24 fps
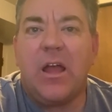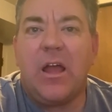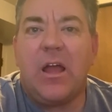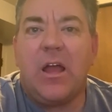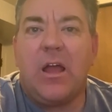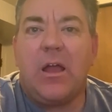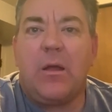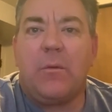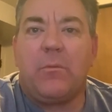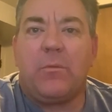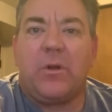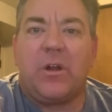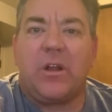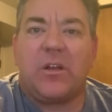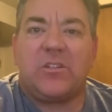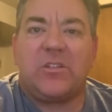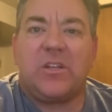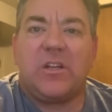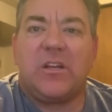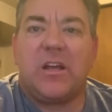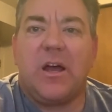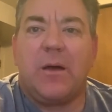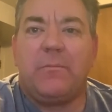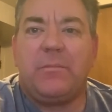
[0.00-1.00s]
production
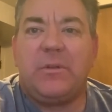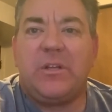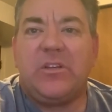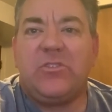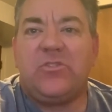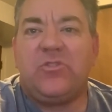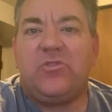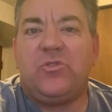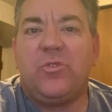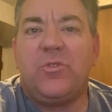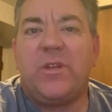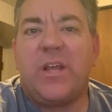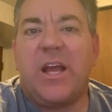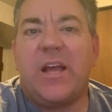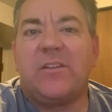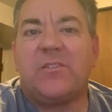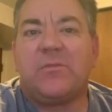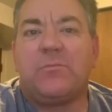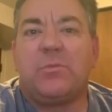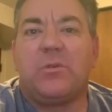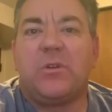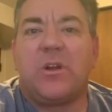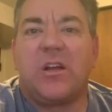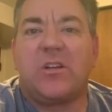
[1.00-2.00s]
companies Dudez
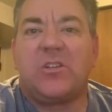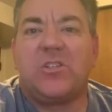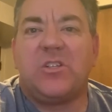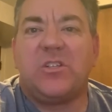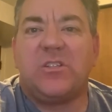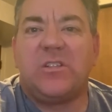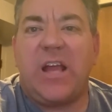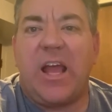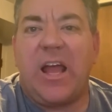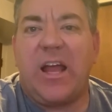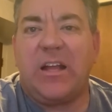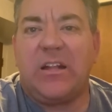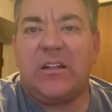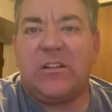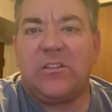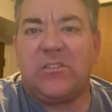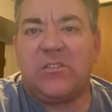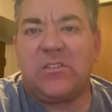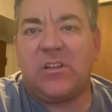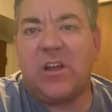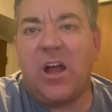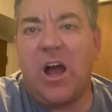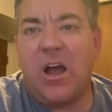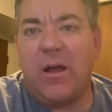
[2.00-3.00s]
Production and
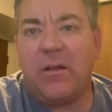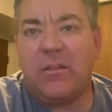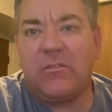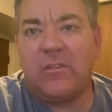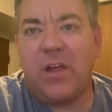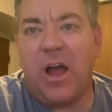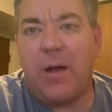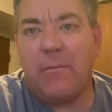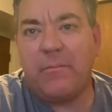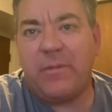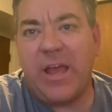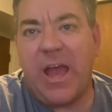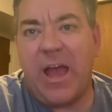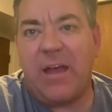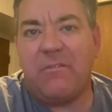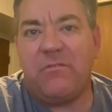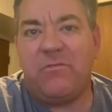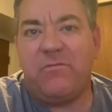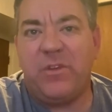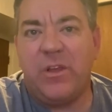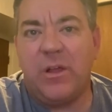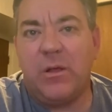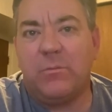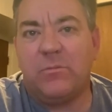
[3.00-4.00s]
Tomcat
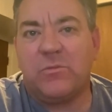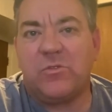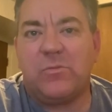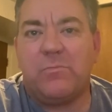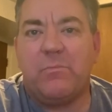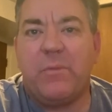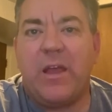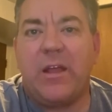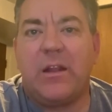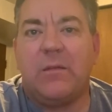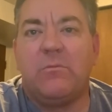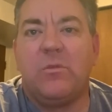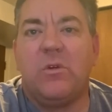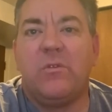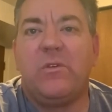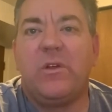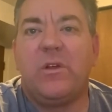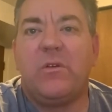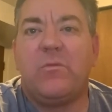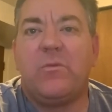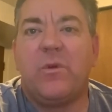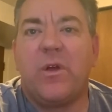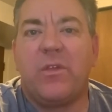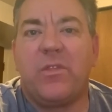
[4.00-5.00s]
Films made a movie
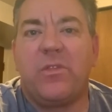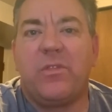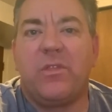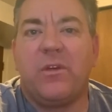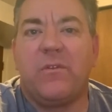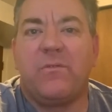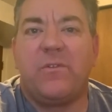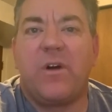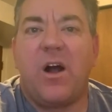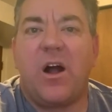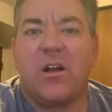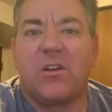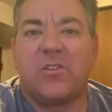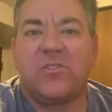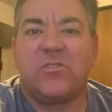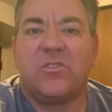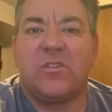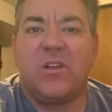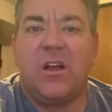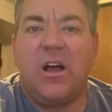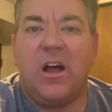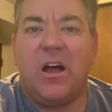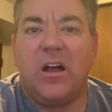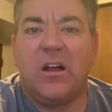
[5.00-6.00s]
with the Fox
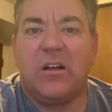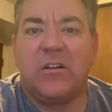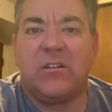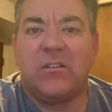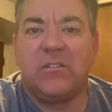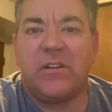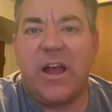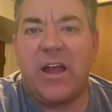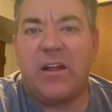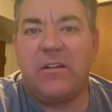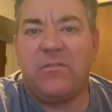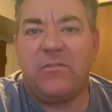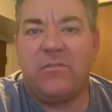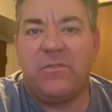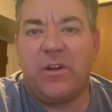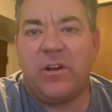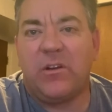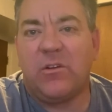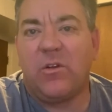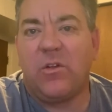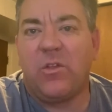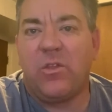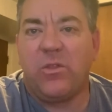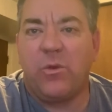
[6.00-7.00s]
uh, Grant
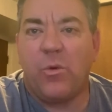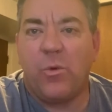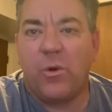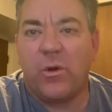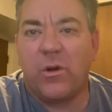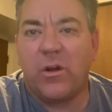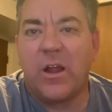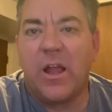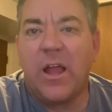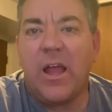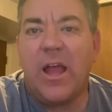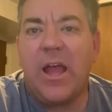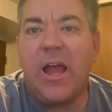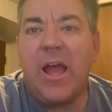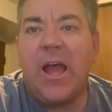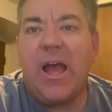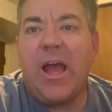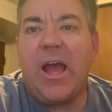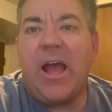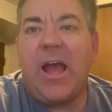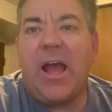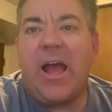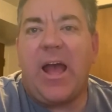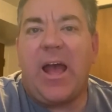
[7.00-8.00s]
Farrell Thor,
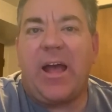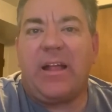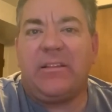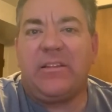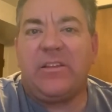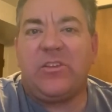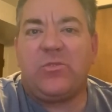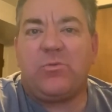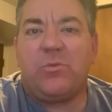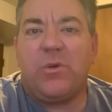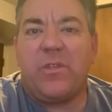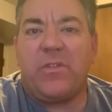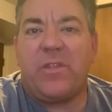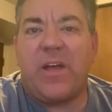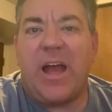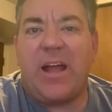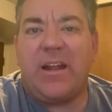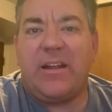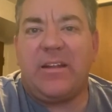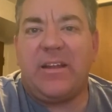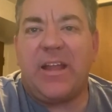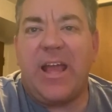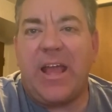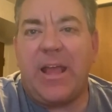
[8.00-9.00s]
at least with that
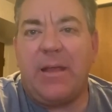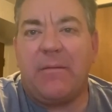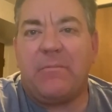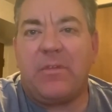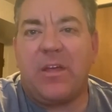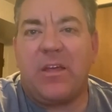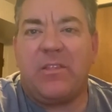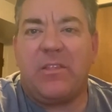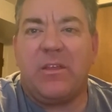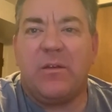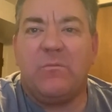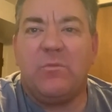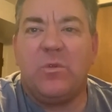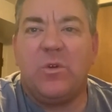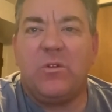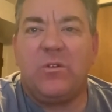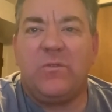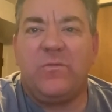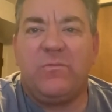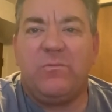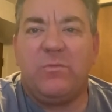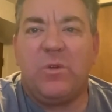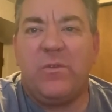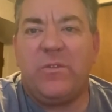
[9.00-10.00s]
name. The
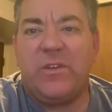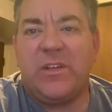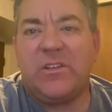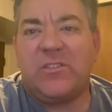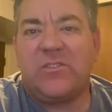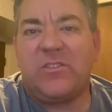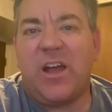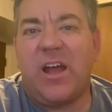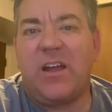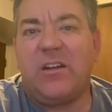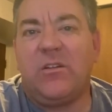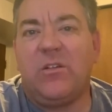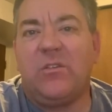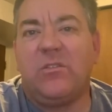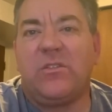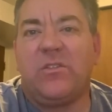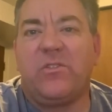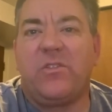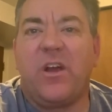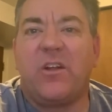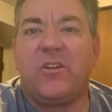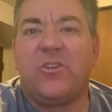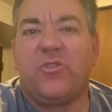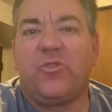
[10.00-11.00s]
movie is titled
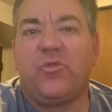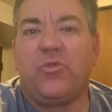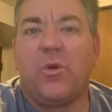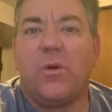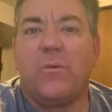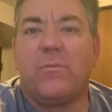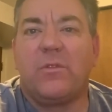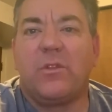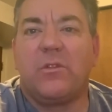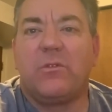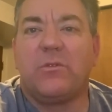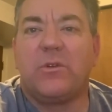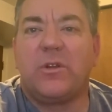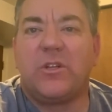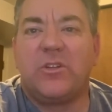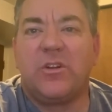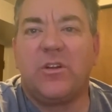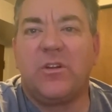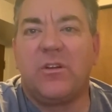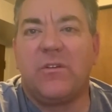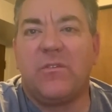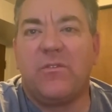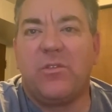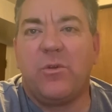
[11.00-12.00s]
Thunderstorm: The Return
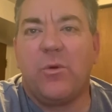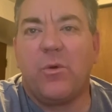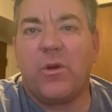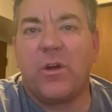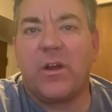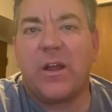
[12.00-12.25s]
of Thor,